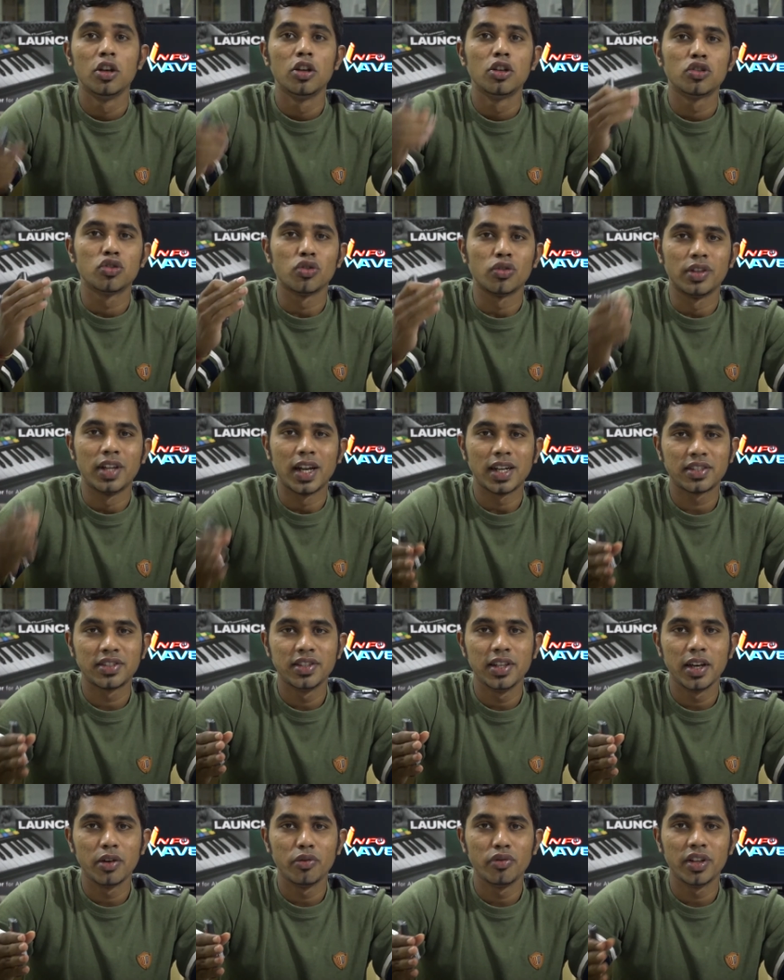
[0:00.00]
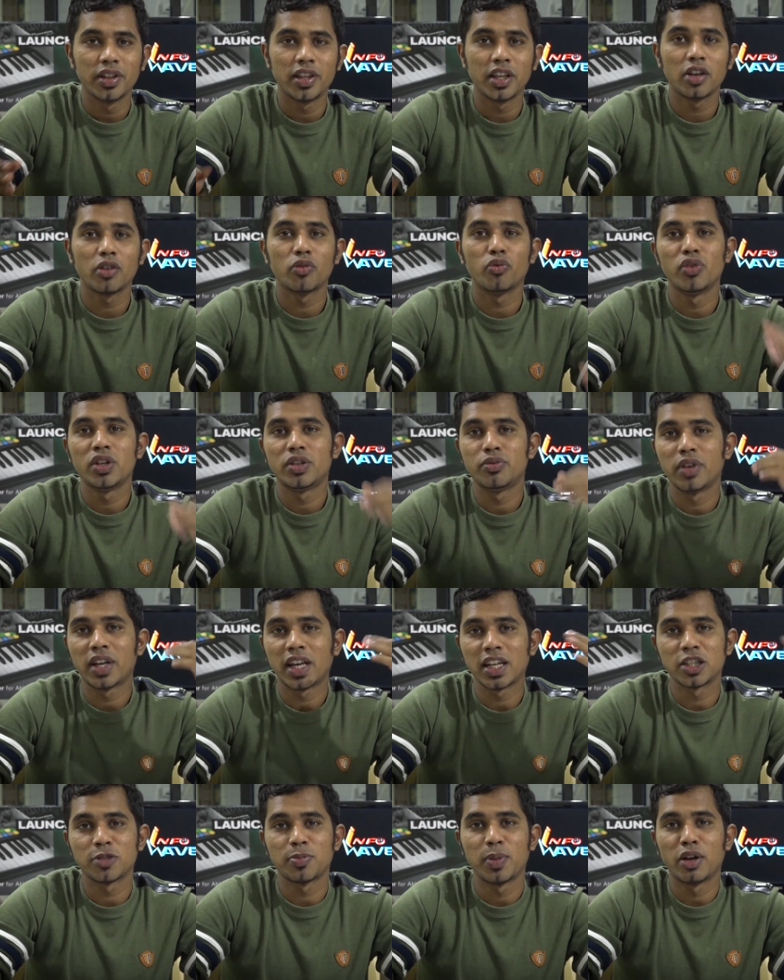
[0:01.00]
So that's the everything which we
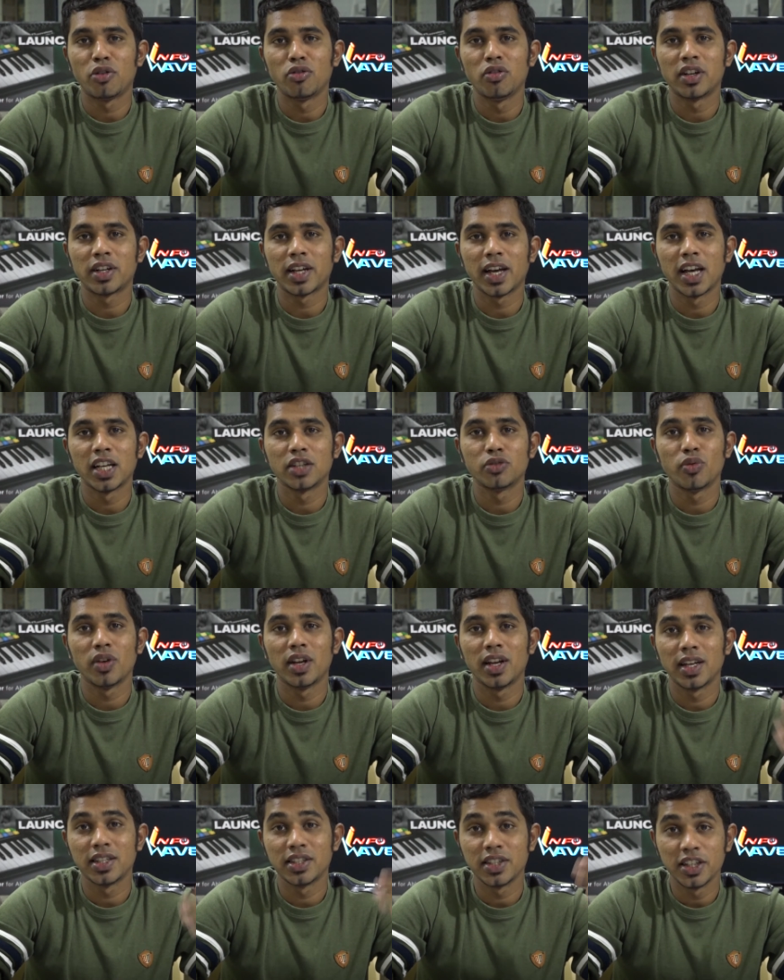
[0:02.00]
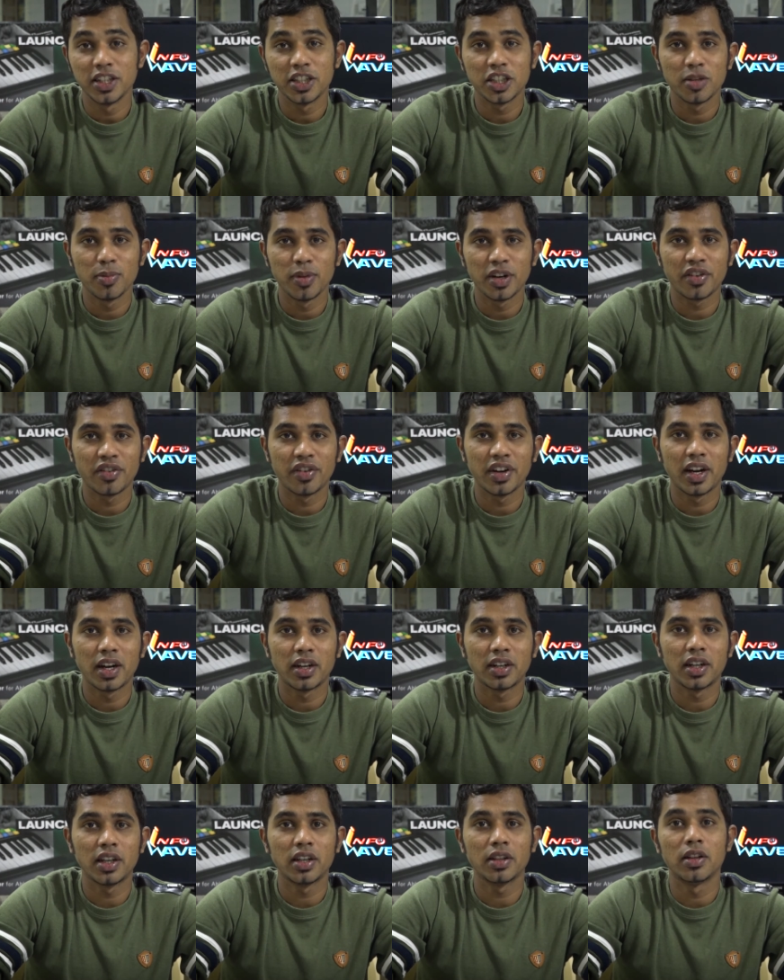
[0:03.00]
can speculate as well as estimate
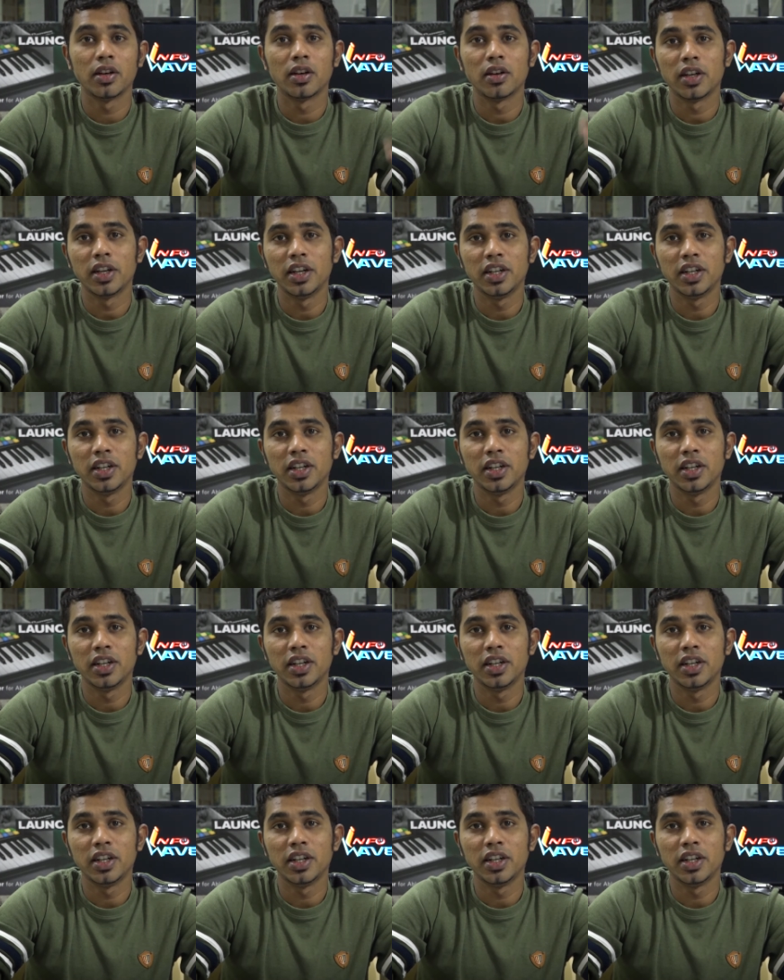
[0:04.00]
regarding the